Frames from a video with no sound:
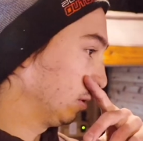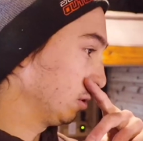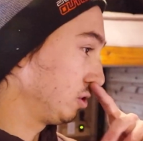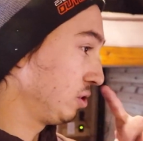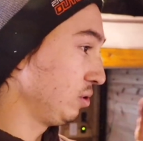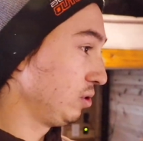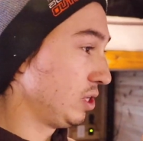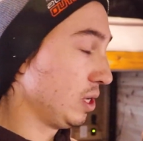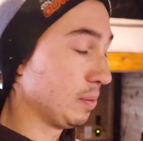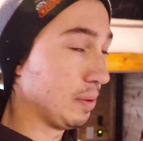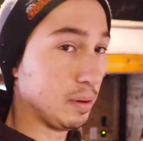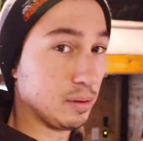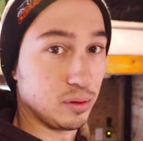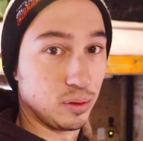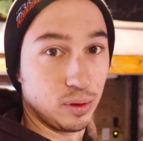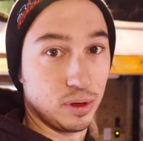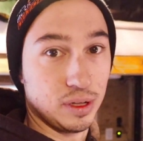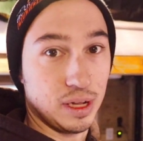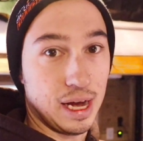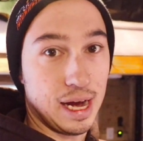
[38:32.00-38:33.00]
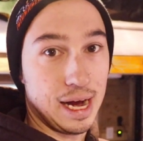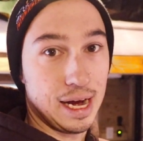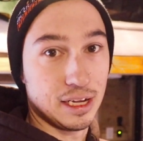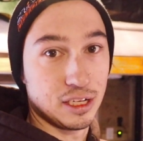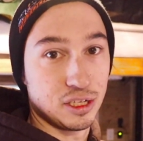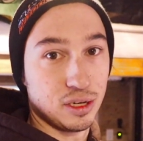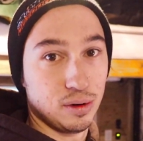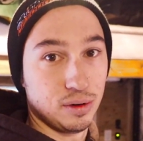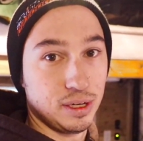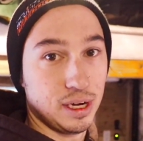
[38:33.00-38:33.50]
two tip ups were in the hot
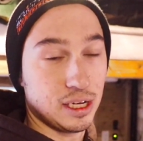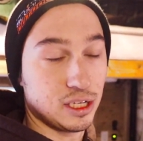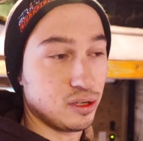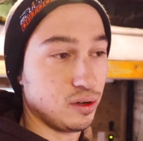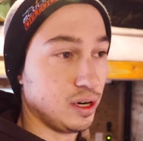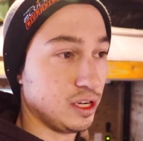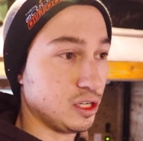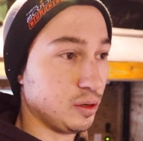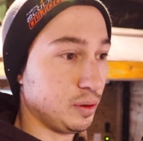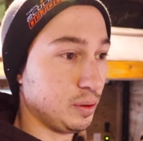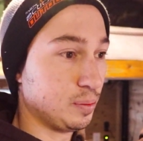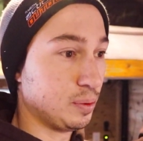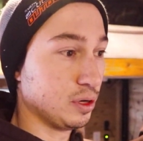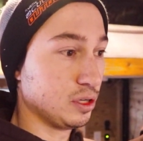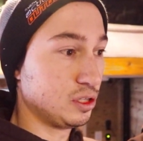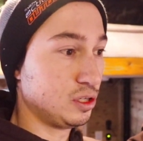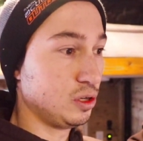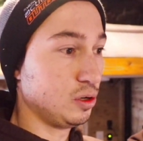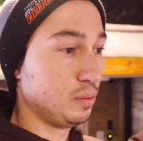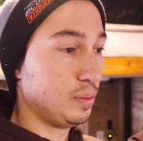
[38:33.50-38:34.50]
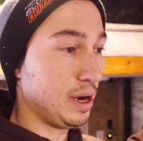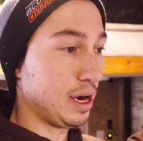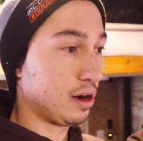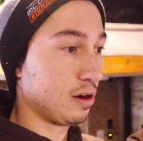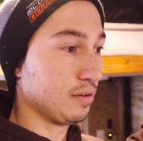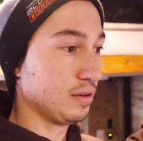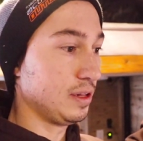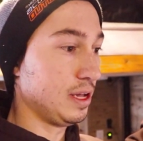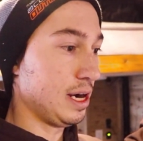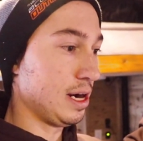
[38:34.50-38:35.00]
zone yesterday, so we put two back
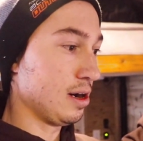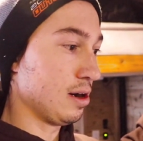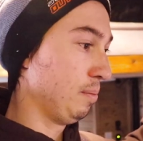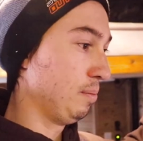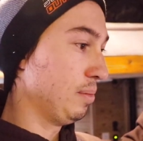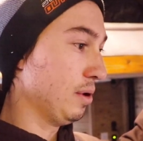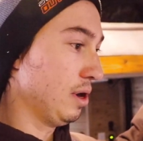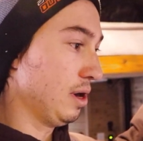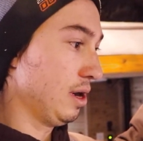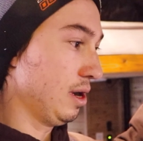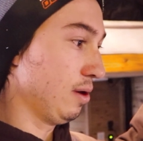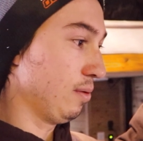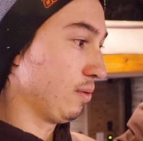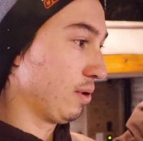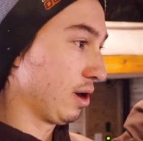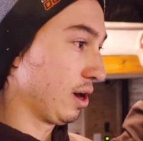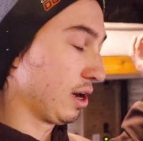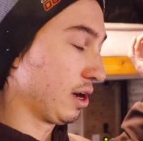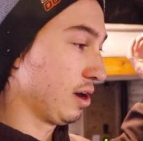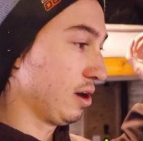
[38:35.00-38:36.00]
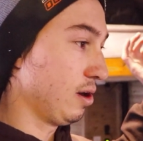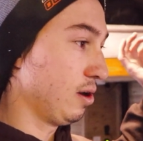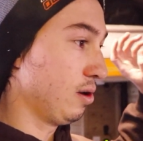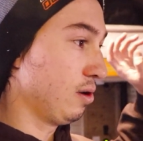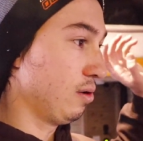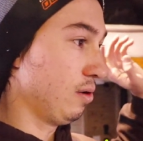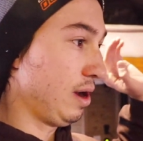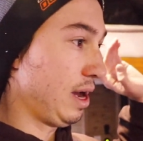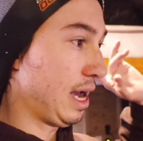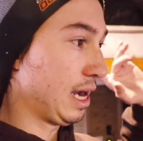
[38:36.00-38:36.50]
over there. But we're gonna
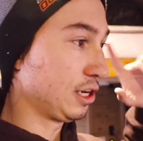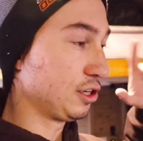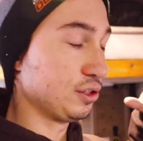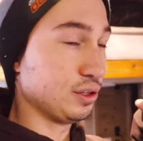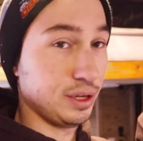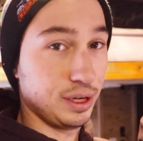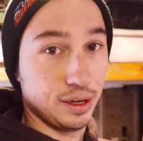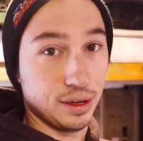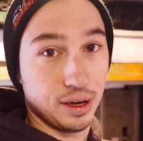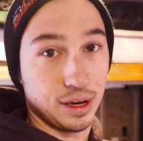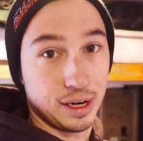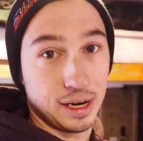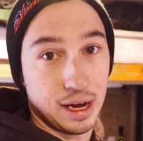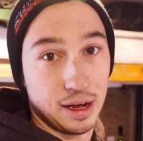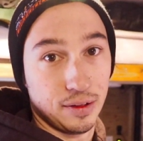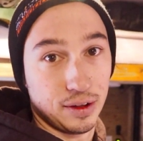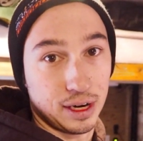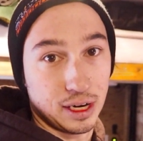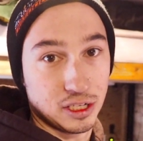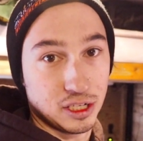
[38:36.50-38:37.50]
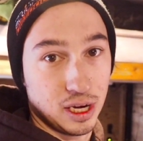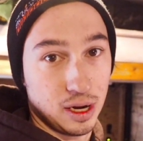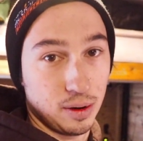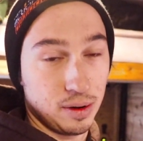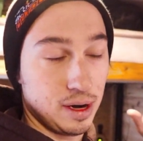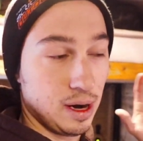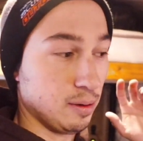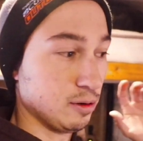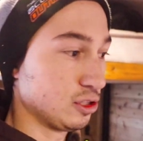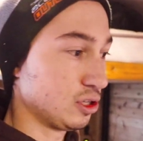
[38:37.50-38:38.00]
go actually, again, like I said,
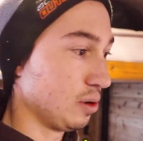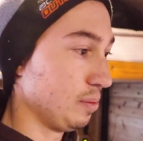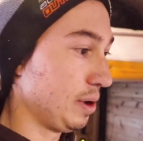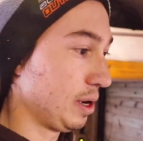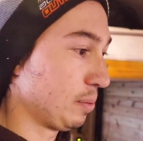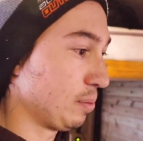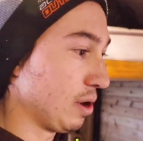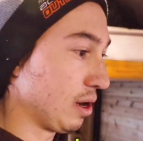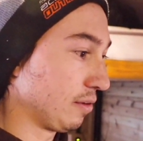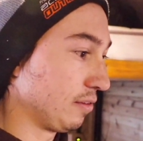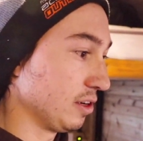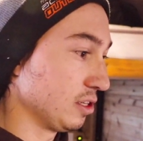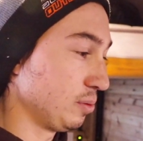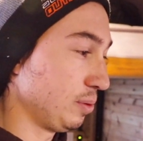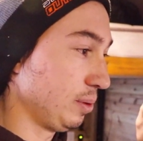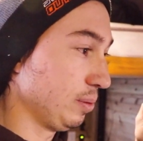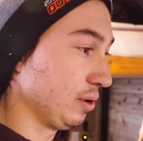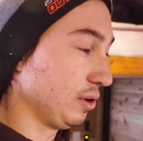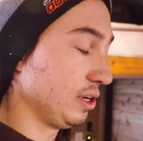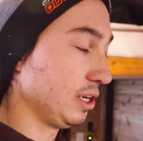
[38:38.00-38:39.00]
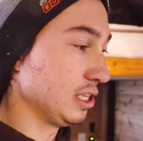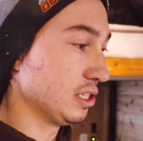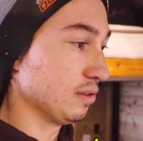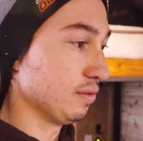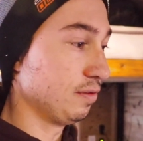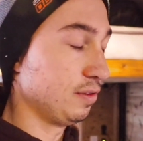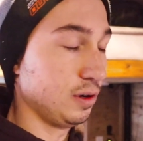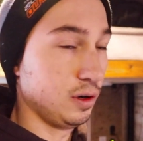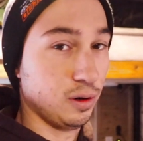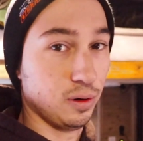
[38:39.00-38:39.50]
now we're just gonna make breakfast. We really need some
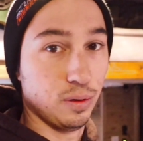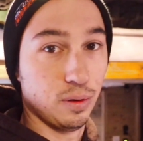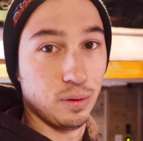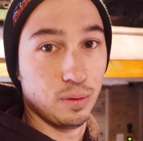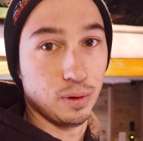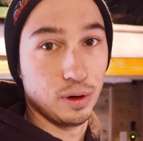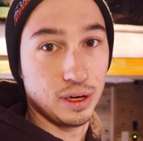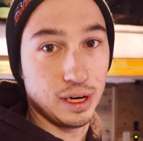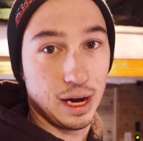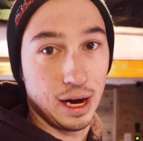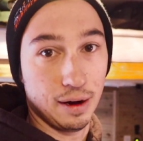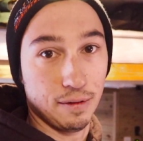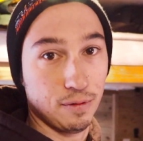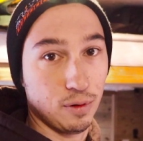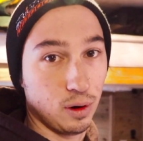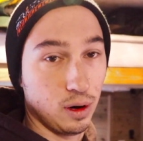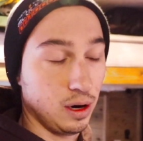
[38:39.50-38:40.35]
food. We're dying for